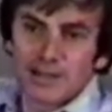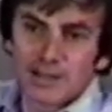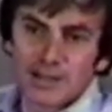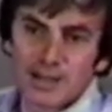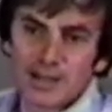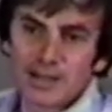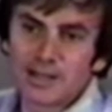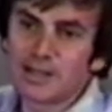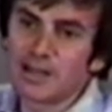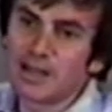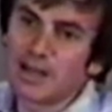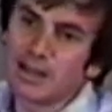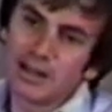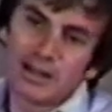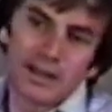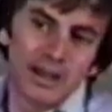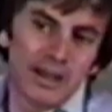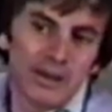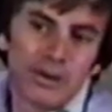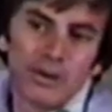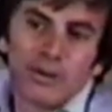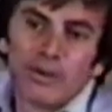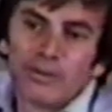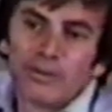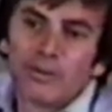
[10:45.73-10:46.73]
They're sitting
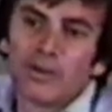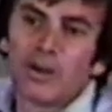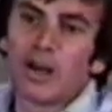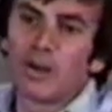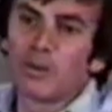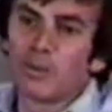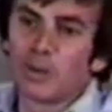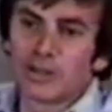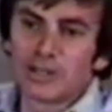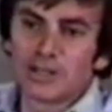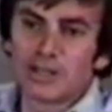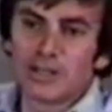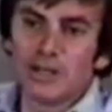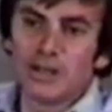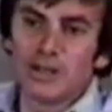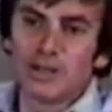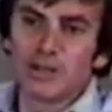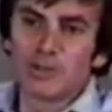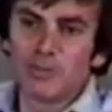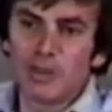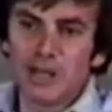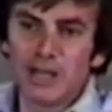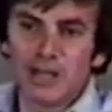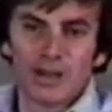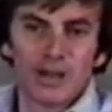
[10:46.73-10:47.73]
there, if God wants to use
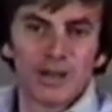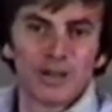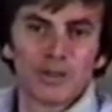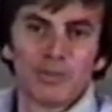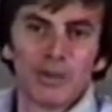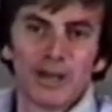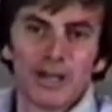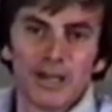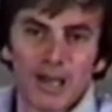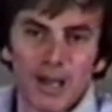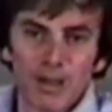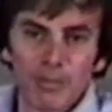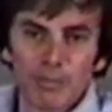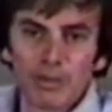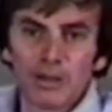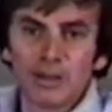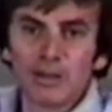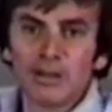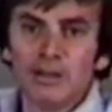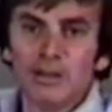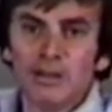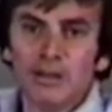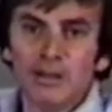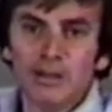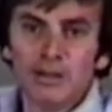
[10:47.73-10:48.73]
me, He knows my number.
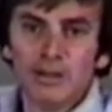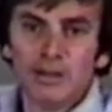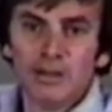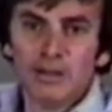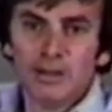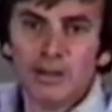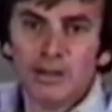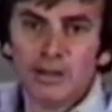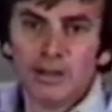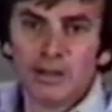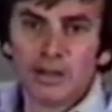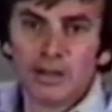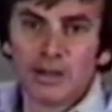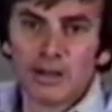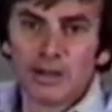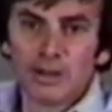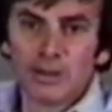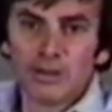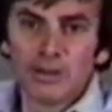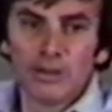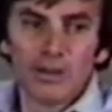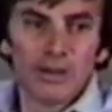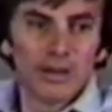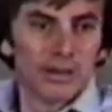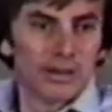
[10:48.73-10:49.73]
You
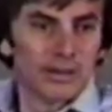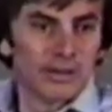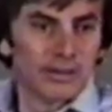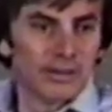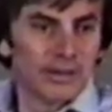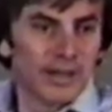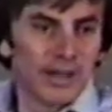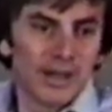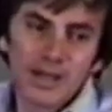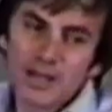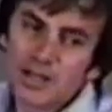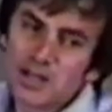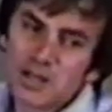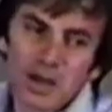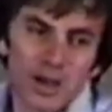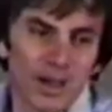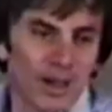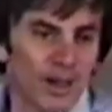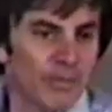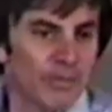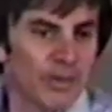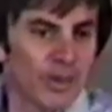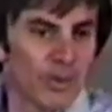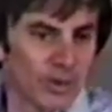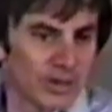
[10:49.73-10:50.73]
know, uh,
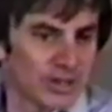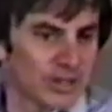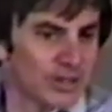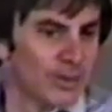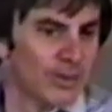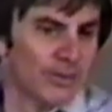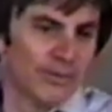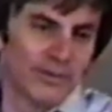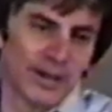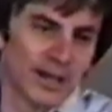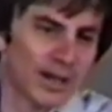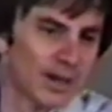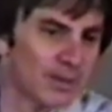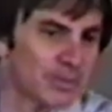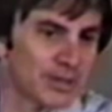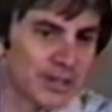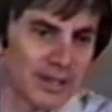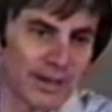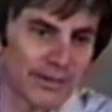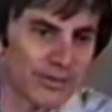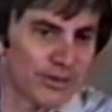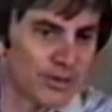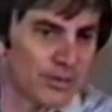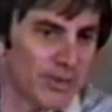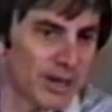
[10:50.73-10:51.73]
anytime He wants to reveal
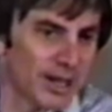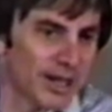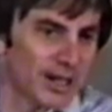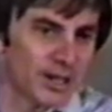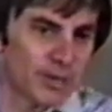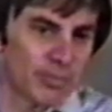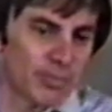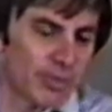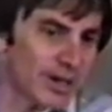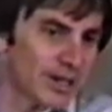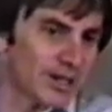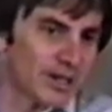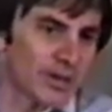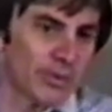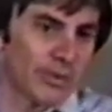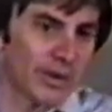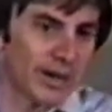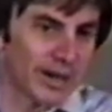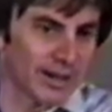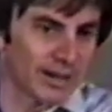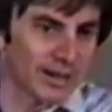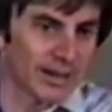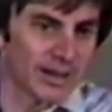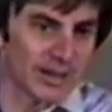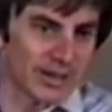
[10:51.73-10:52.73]
Himself to me in a special way,
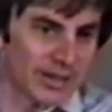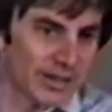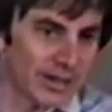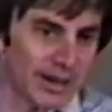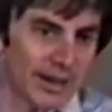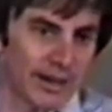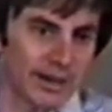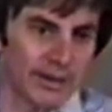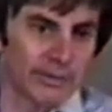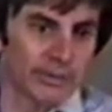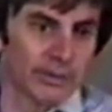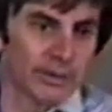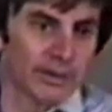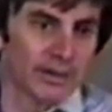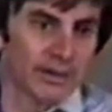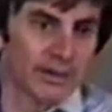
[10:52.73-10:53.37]
I'll get saved.